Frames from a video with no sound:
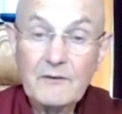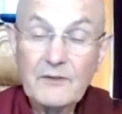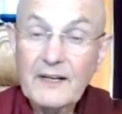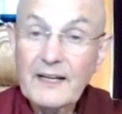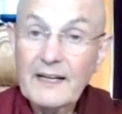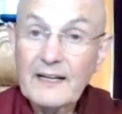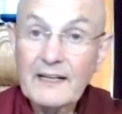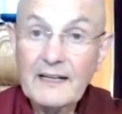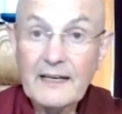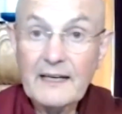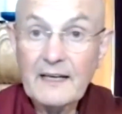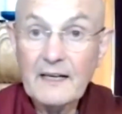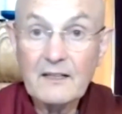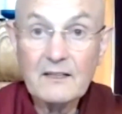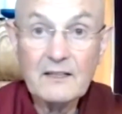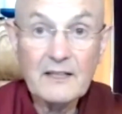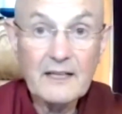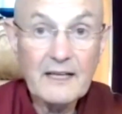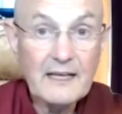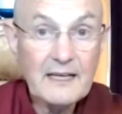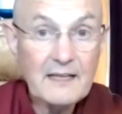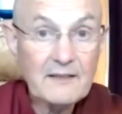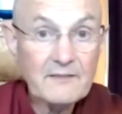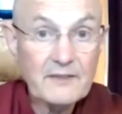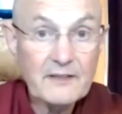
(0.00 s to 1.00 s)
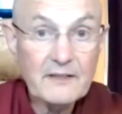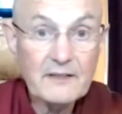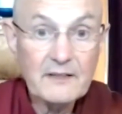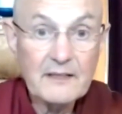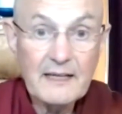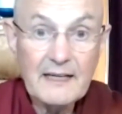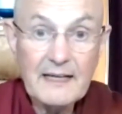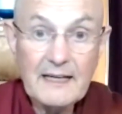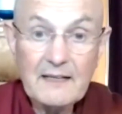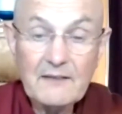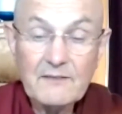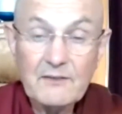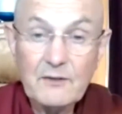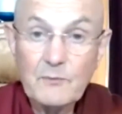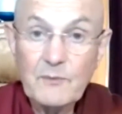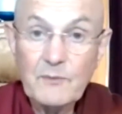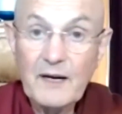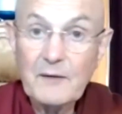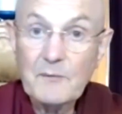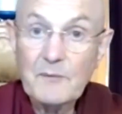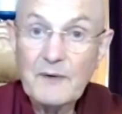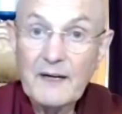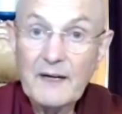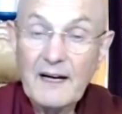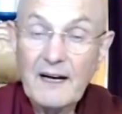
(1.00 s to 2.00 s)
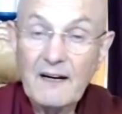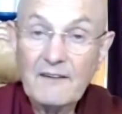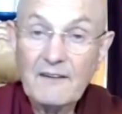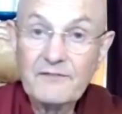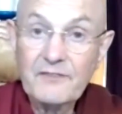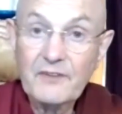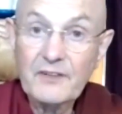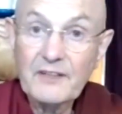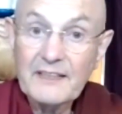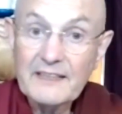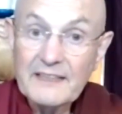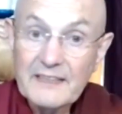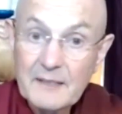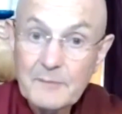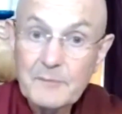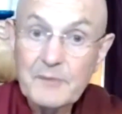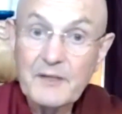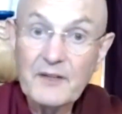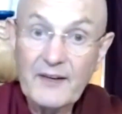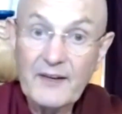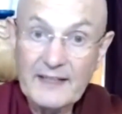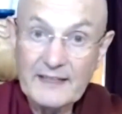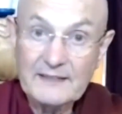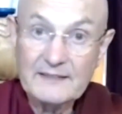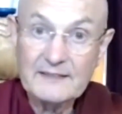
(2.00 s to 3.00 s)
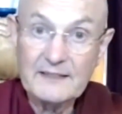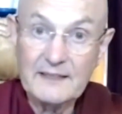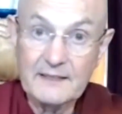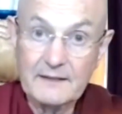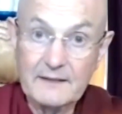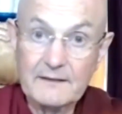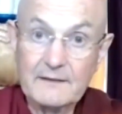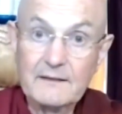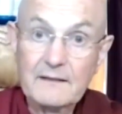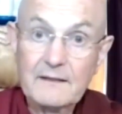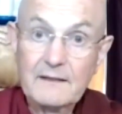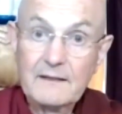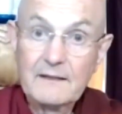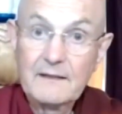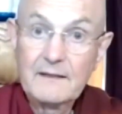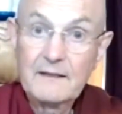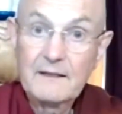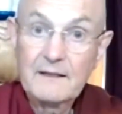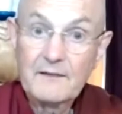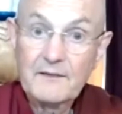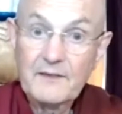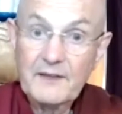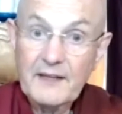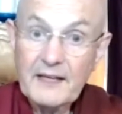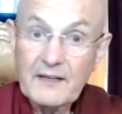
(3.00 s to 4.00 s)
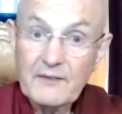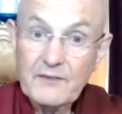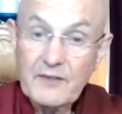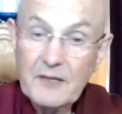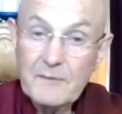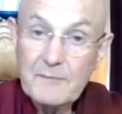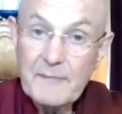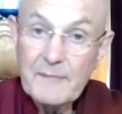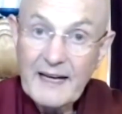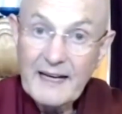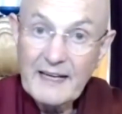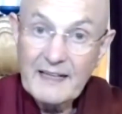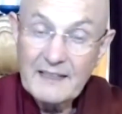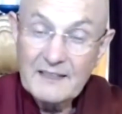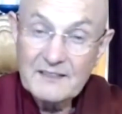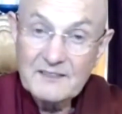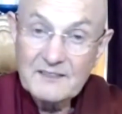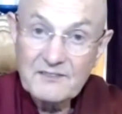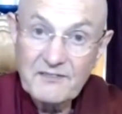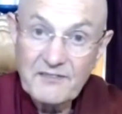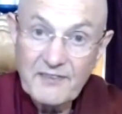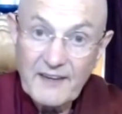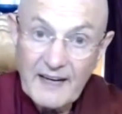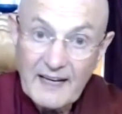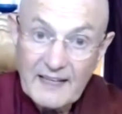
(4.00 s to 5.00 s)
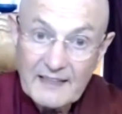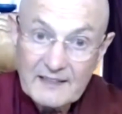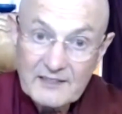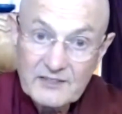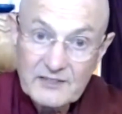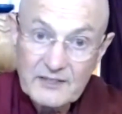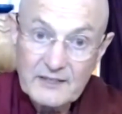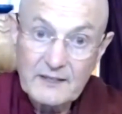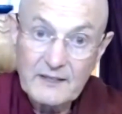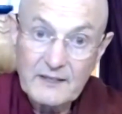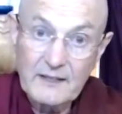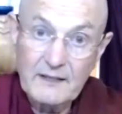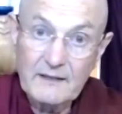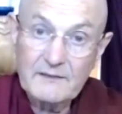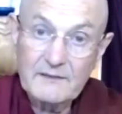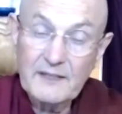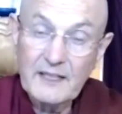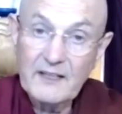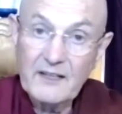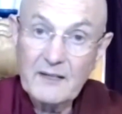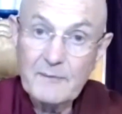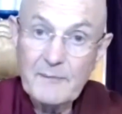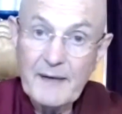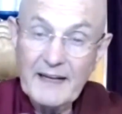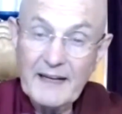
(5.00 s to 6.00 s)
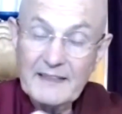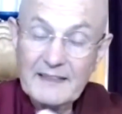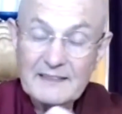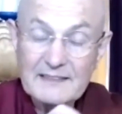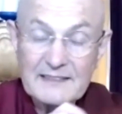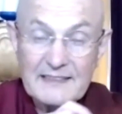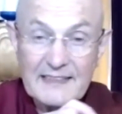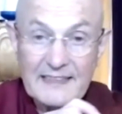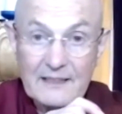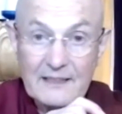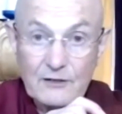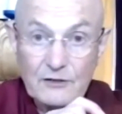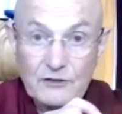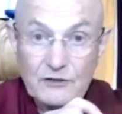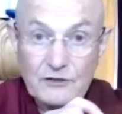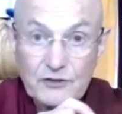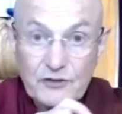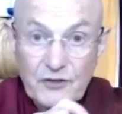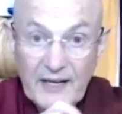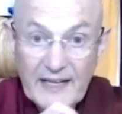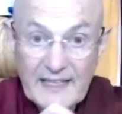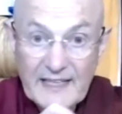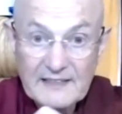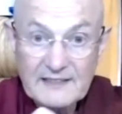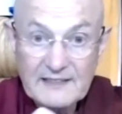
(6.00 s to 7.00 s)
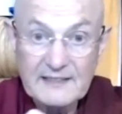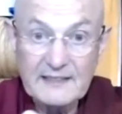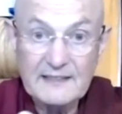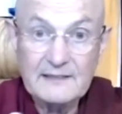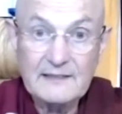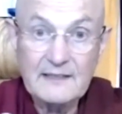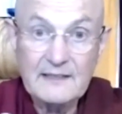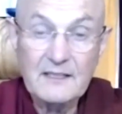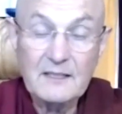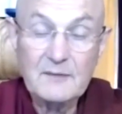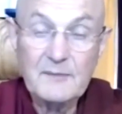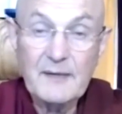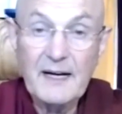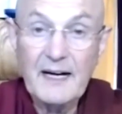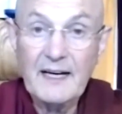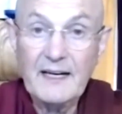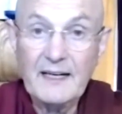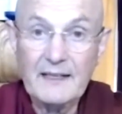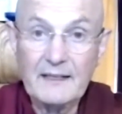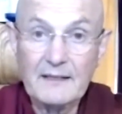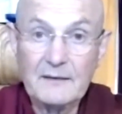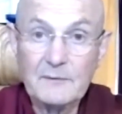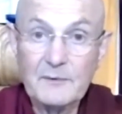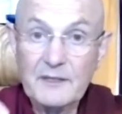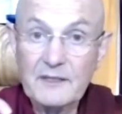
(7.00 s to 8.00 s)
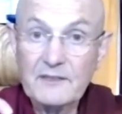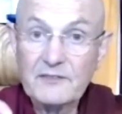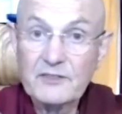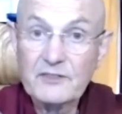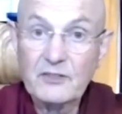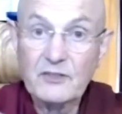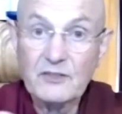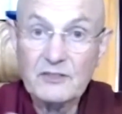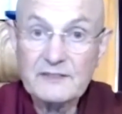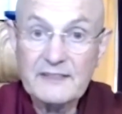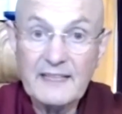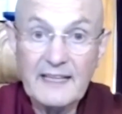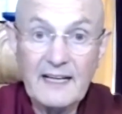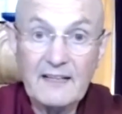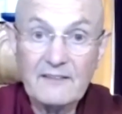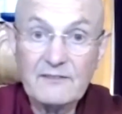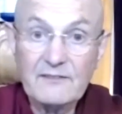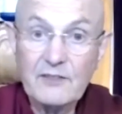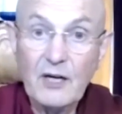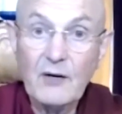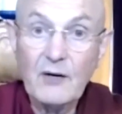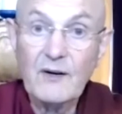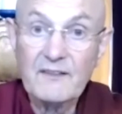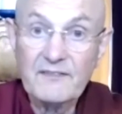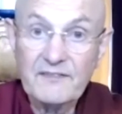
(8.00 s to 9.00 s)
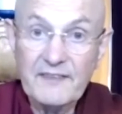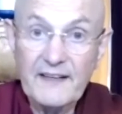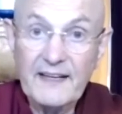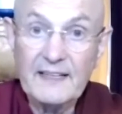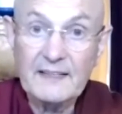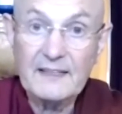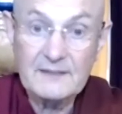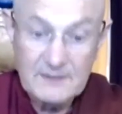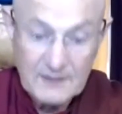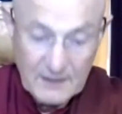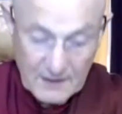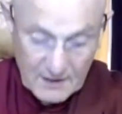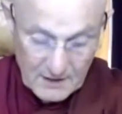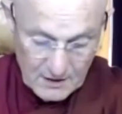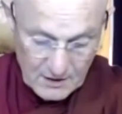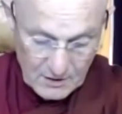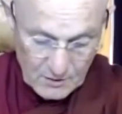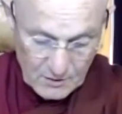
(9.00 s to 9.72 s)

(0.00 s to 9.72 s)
Really, and even when we are fully liberated, they remain as vasana, they remain as little traces in the mind, but of course they have no effect